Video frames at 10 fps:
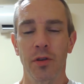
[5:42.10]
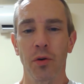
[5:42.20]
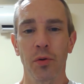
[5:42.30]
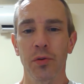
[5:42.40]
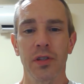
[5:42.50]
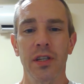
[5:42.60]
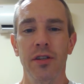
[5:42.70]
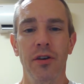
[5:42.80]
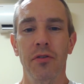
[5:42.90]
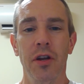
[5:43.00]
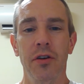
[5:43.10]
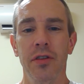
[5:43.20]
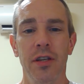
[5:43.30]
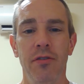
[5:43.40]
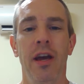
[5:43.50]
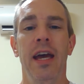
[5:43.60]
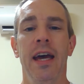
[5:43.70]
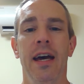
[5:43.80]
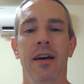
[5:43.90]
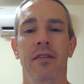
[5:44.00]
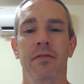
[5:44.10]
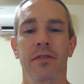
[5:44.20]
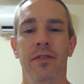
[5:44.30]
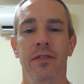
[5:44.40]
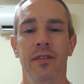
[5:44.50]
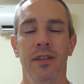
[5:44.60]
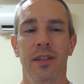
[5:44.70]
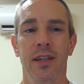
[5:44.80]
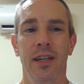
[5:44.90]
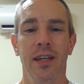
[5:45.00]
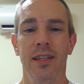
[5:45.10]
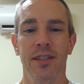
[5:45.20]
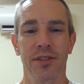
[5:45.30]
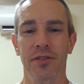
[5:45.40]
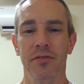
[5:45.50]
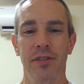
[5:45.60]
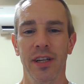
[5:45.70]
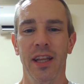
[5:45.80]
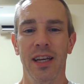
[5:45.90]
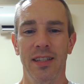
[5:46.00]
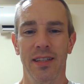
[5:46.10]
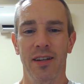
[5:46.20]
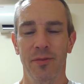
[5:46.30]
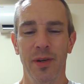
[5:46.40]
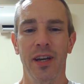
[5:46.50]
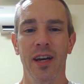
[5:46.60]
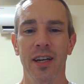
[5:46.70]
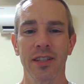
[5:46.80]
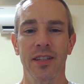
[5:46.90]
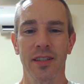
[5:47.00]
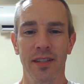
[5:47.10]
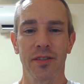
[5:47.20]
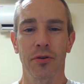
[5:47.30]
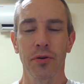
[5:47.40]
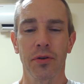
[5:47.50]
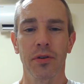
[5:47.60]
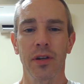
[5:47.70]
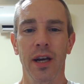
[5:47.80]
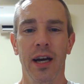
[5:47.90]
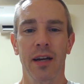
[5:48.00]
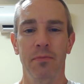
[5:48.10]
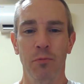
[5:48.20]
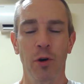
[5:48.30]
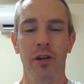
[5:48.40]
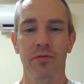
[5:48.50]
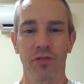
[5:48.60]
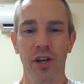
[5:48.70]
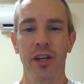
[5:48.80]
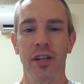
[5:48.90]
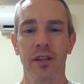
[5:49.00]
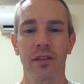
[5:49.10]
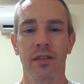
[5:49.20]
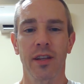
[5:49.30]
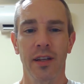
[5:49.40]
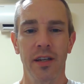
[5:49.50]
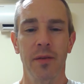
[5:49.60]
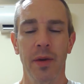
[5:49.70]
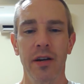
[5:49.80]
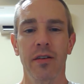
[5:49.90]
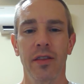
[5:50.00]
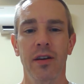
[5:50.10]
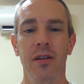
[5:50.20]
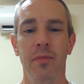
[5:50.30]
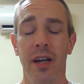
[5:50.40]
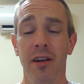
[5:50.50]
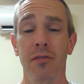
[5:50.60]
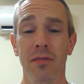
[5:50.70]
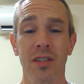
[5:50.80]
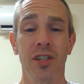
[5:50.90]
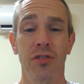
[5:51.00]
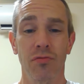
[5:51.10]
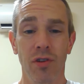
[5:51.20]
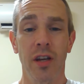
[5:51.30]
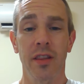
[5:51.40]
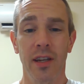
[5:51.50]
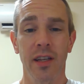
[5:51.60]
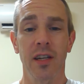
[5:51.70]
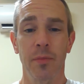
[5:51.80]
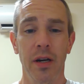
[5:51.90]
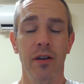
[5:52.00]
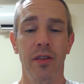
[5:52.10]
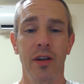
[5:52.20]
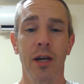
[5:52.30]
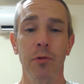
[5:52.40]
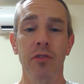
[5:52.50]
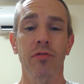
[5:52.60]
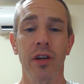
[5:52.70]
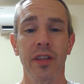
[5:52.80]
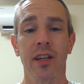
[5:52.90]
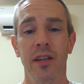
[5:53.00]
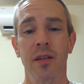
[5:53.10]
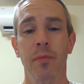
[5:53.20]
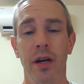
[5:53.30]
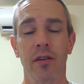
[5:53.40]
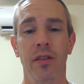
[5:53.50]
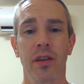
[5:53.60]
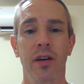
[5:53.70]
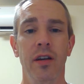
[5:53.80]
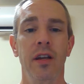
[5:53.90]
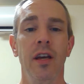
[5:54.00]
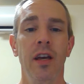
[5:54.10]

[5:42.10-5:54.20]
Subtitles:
goals that you don't know that you have until you realize that, oh my gosh, this is a goal. I want to run the London Marathon, but I don't want to just run the London Marathon. I want to run the London Marathon